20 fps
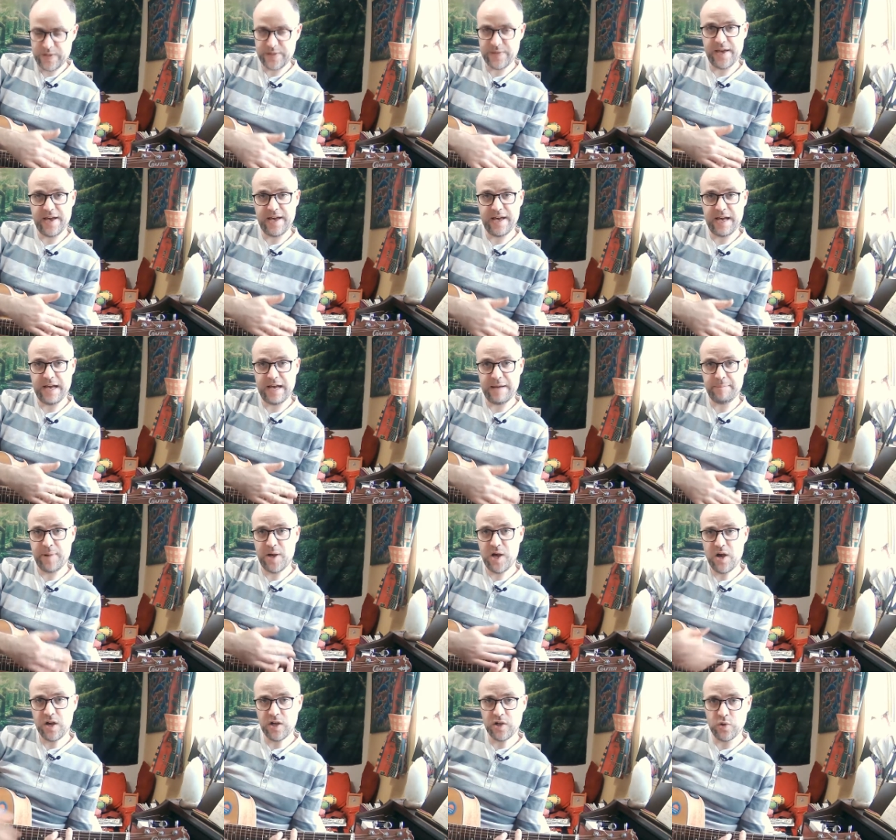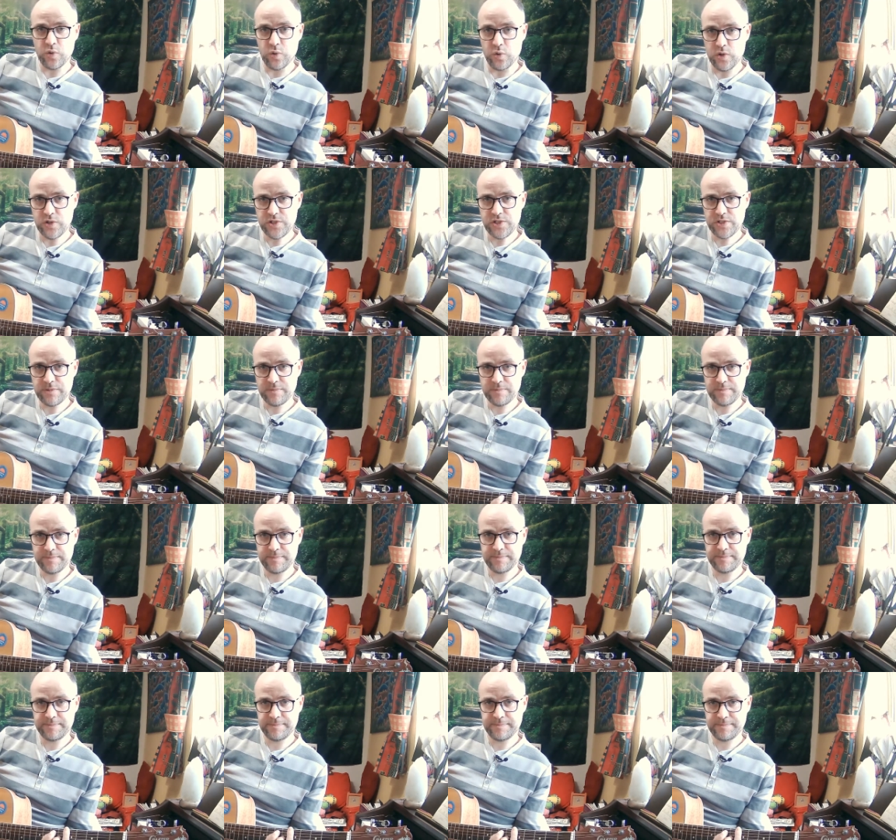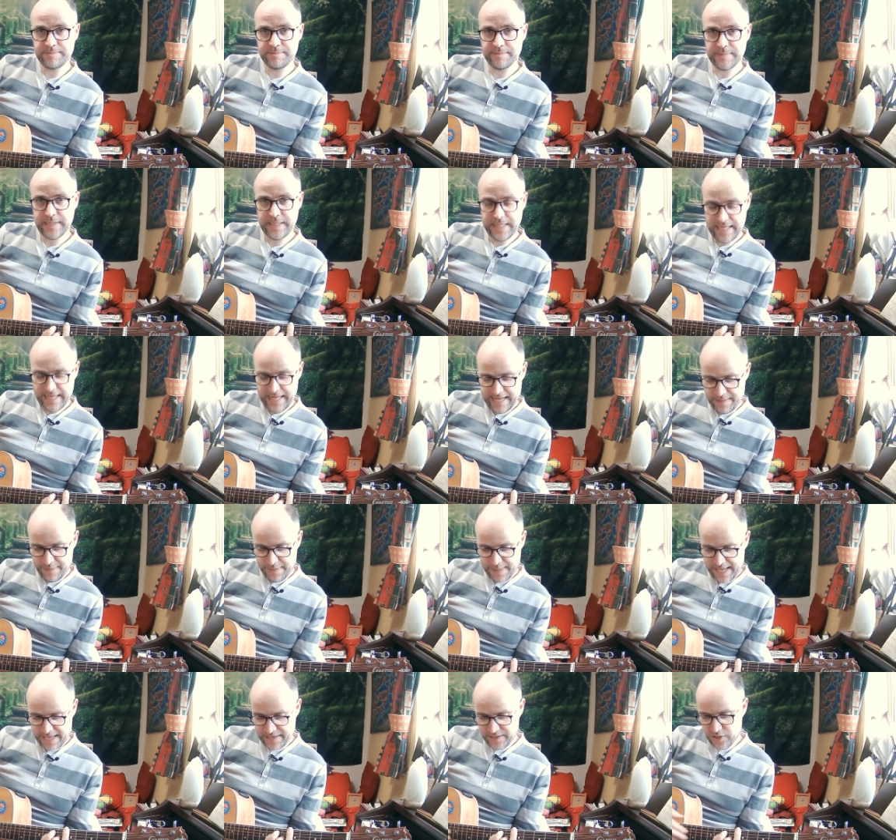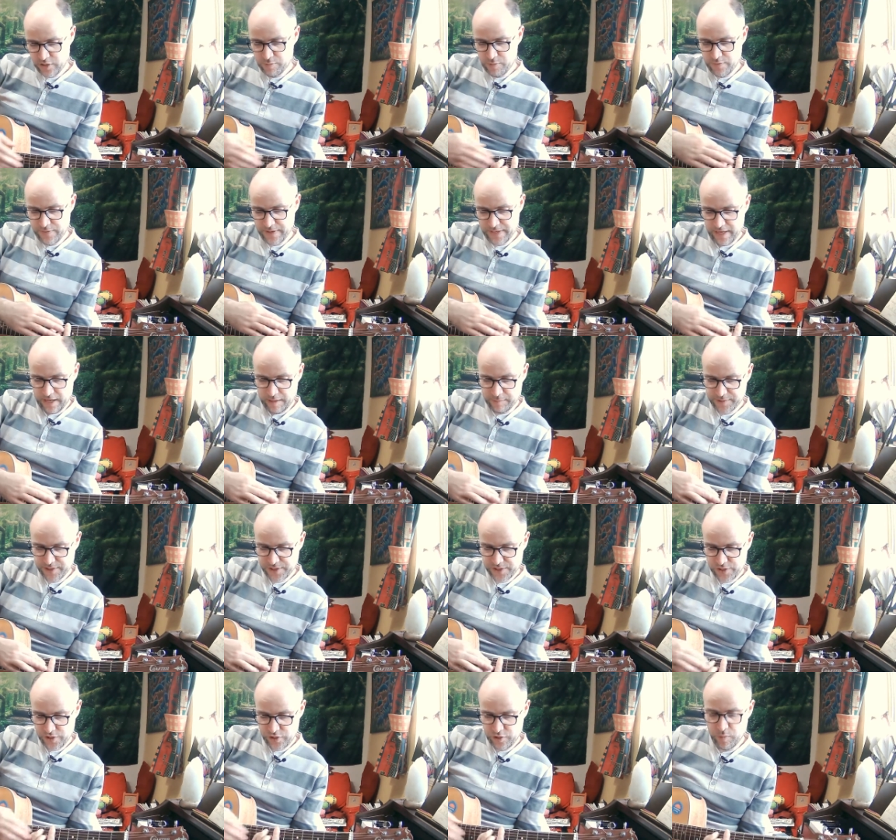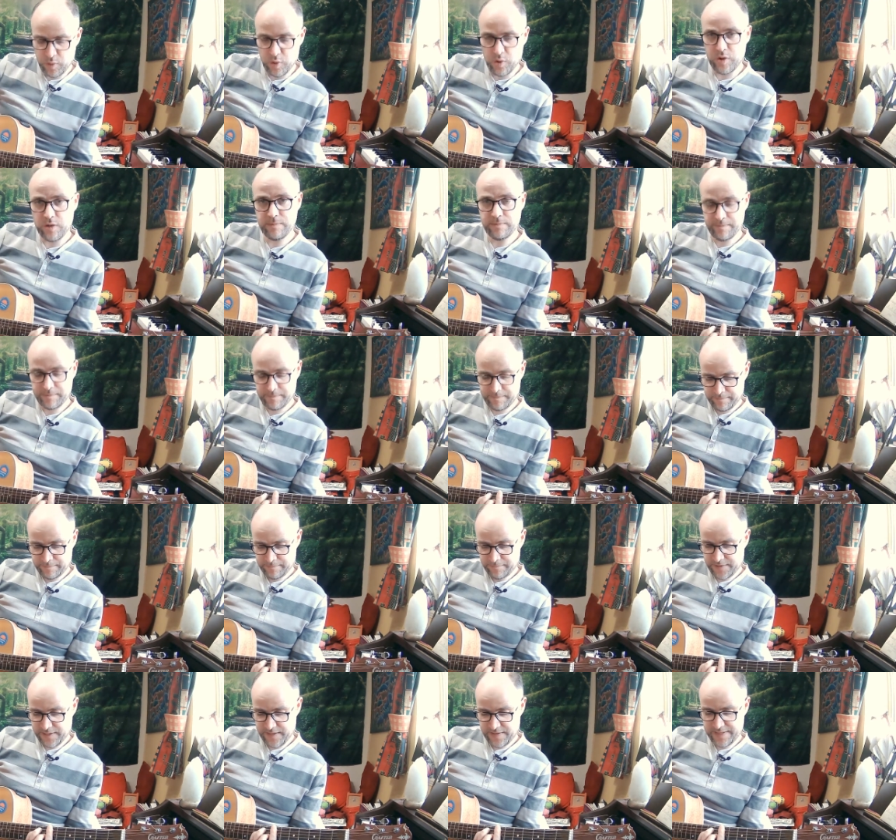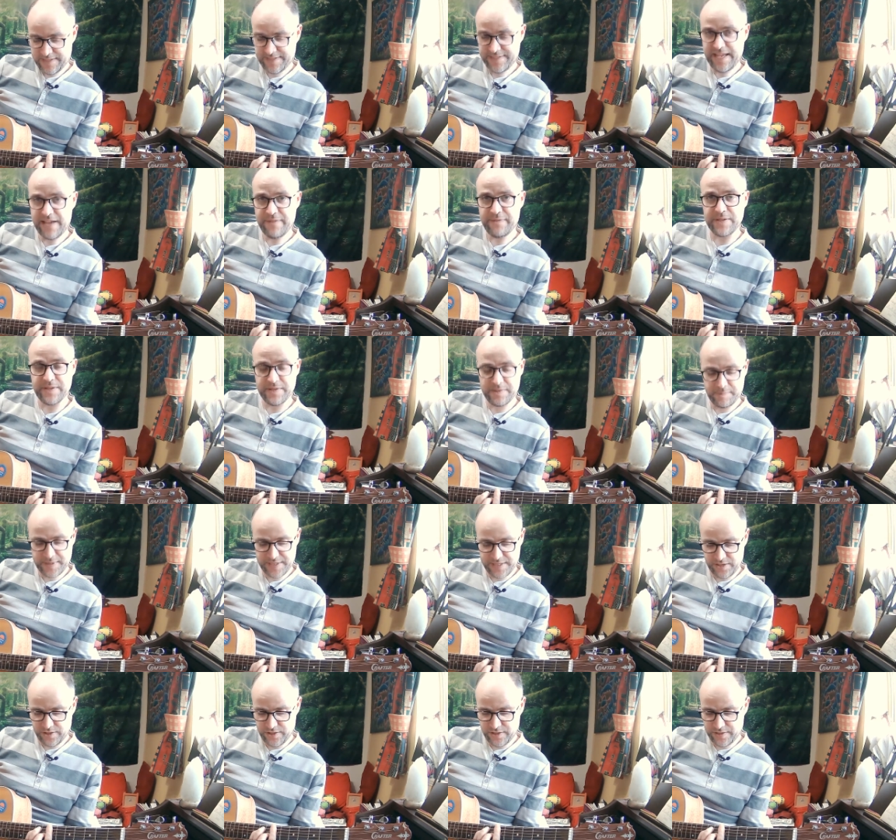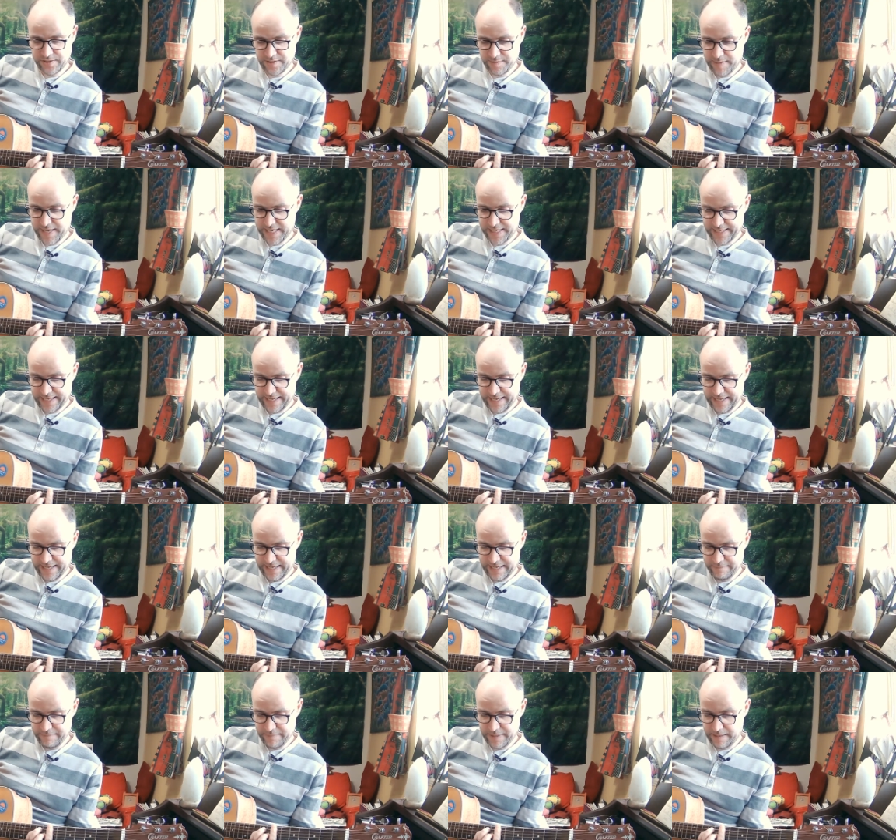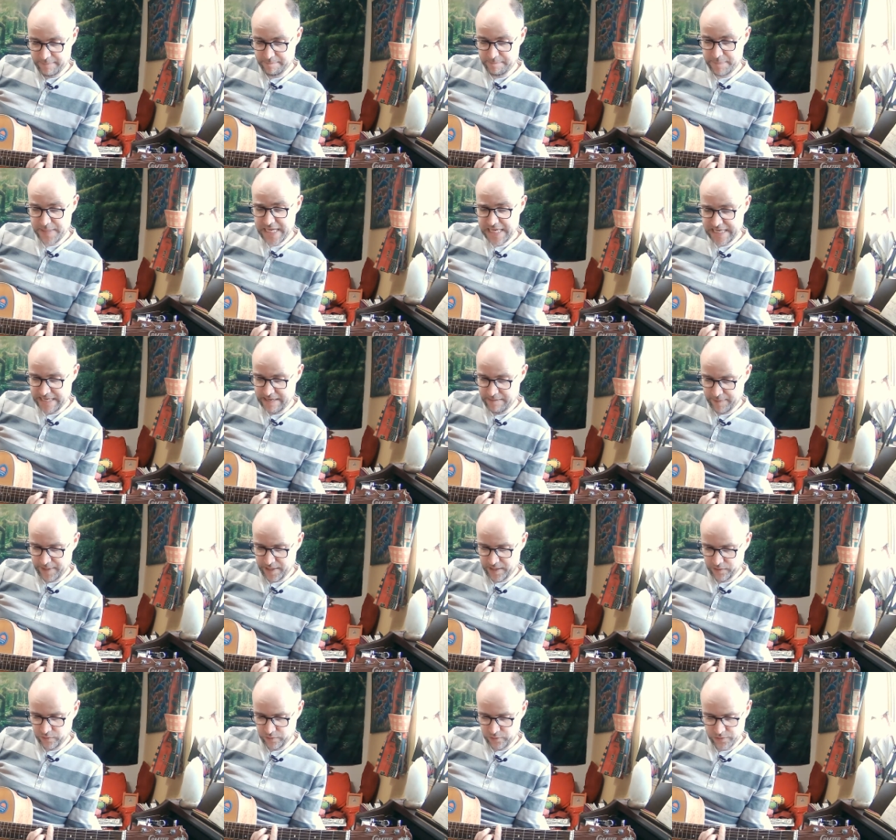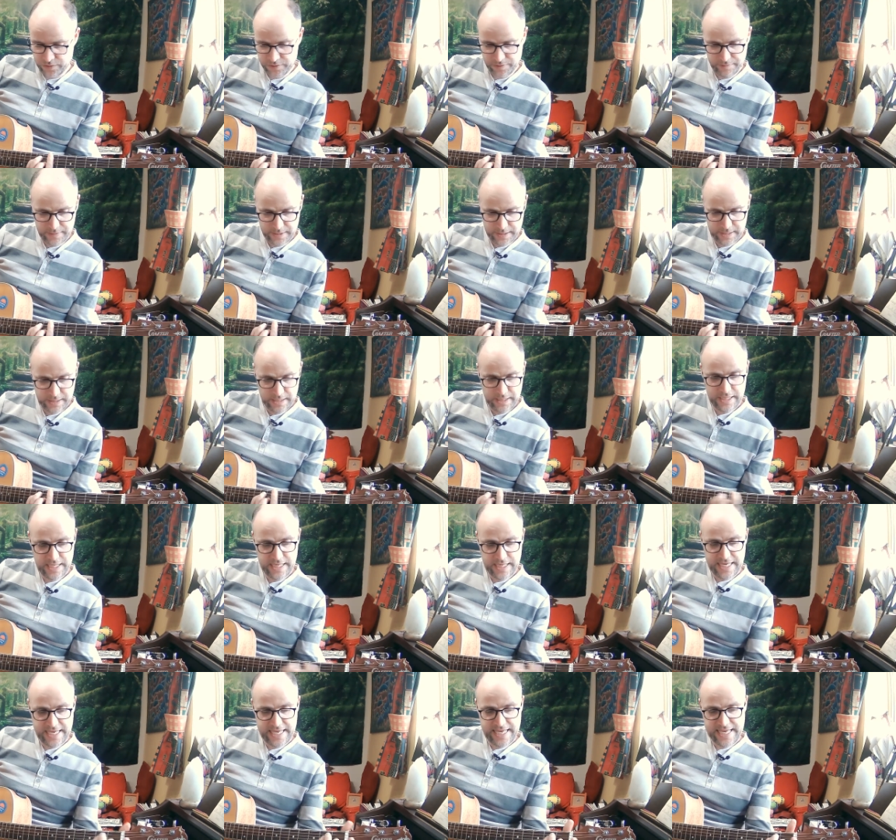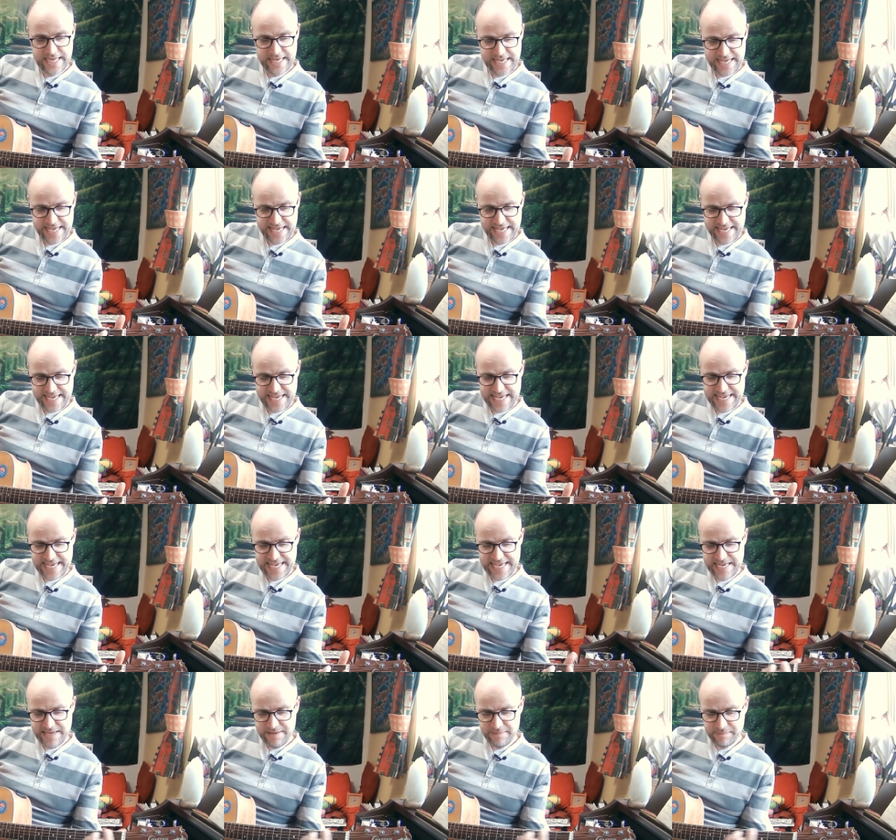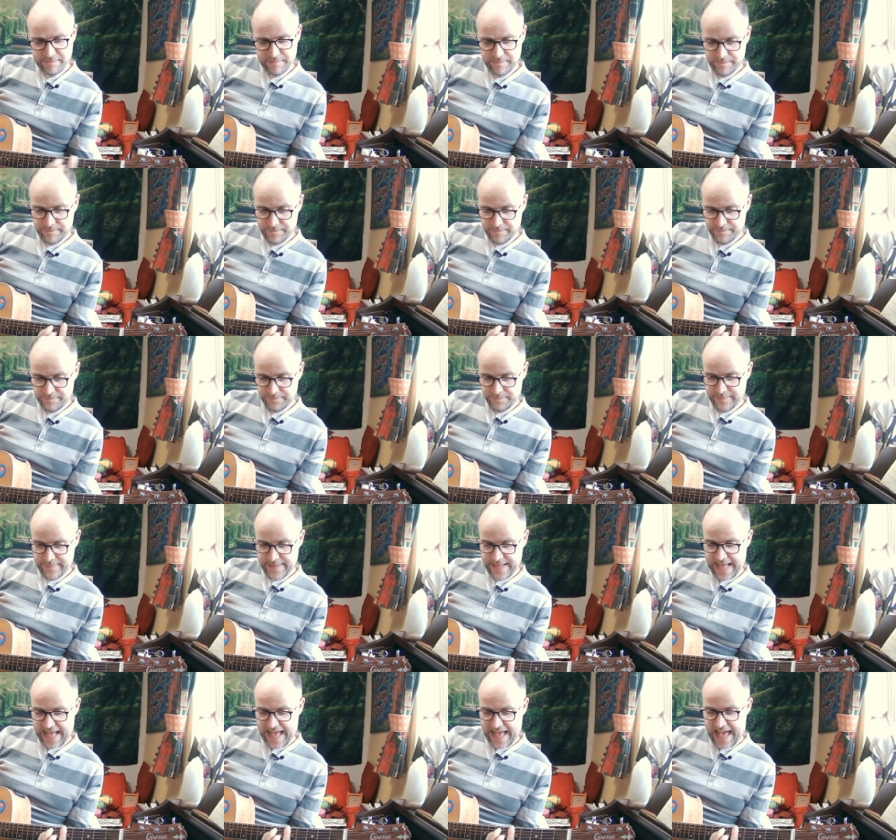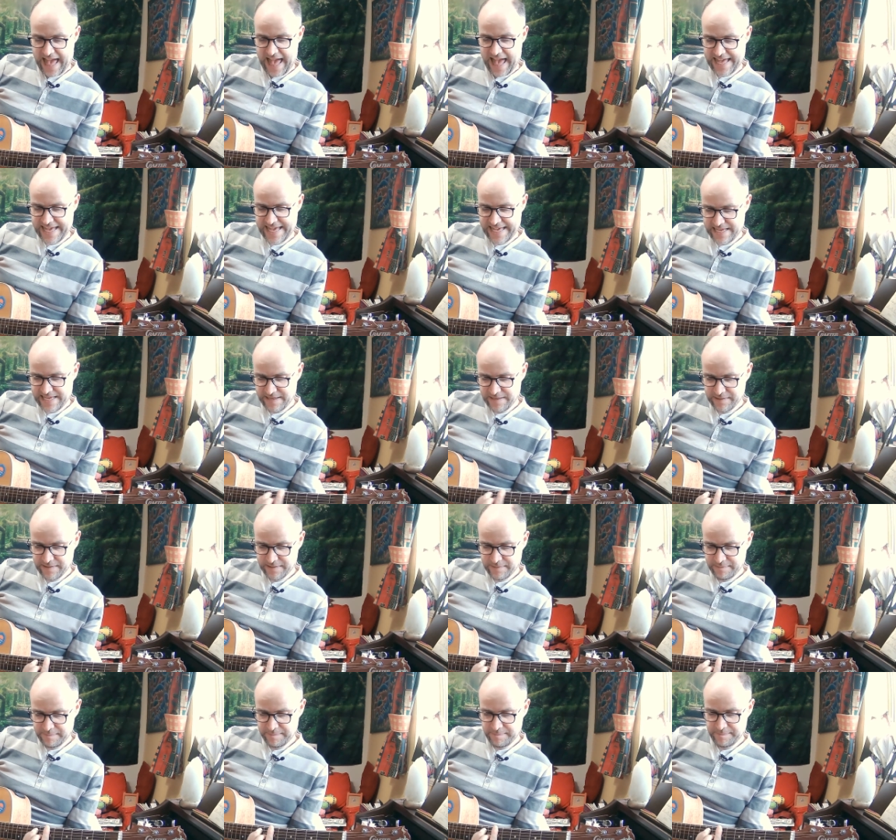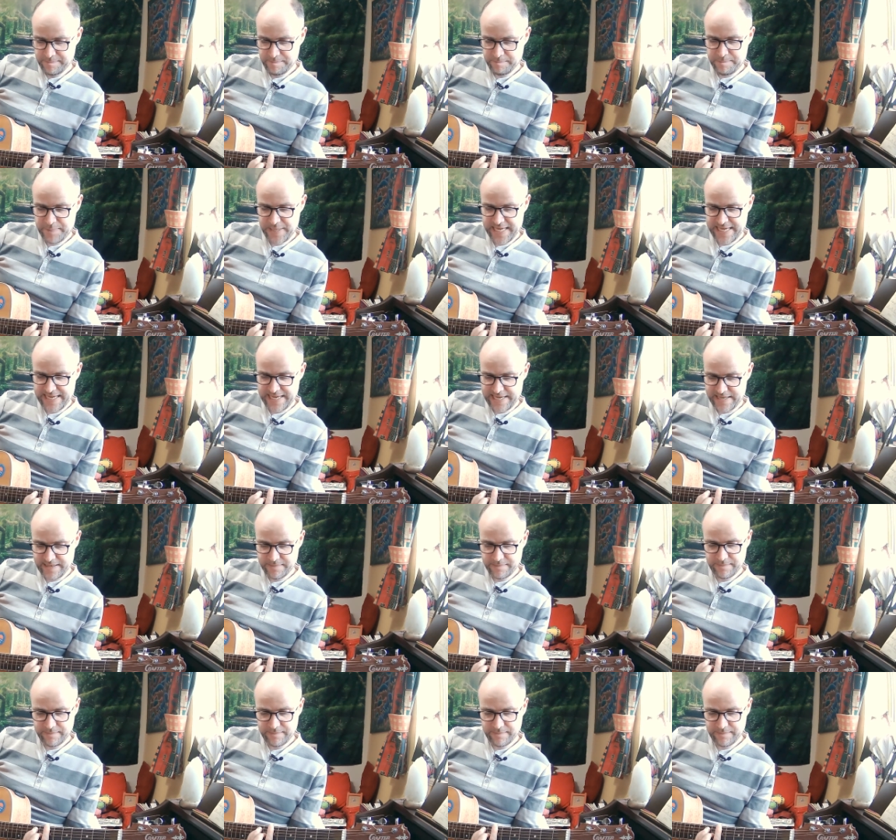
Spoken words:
with a bar chord, and then you move it up 2 more to the 7th position to make a B bar chord. E, A, B.